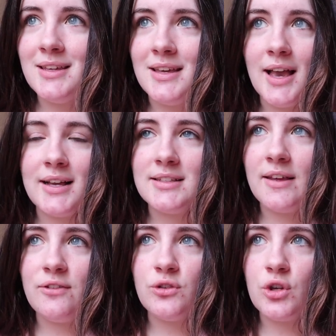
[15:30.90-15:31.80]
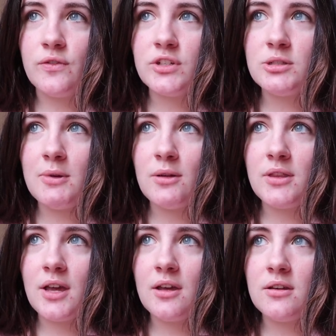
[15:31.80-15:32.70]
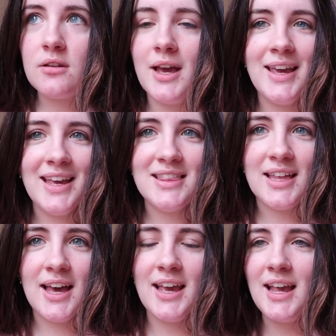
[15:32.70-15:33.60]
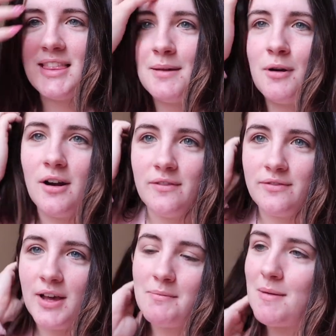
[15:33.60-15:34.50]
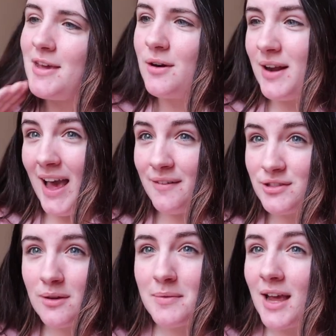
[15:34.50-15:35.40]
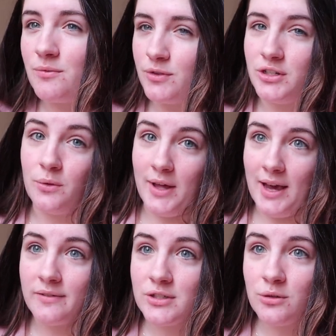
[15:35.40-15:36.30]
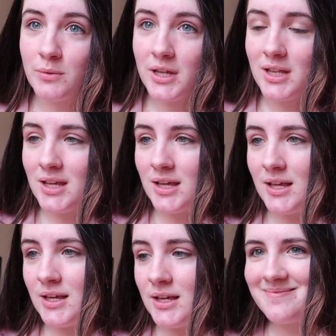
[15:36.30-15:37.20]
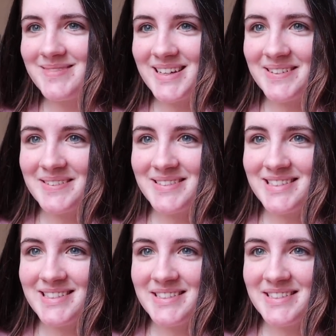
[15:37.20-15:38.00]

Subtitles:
Yeah, because I feel nervous about that. I hate that. I hate that part of, maybe I don't have to. I mean, I really don't have to, but I don't know what to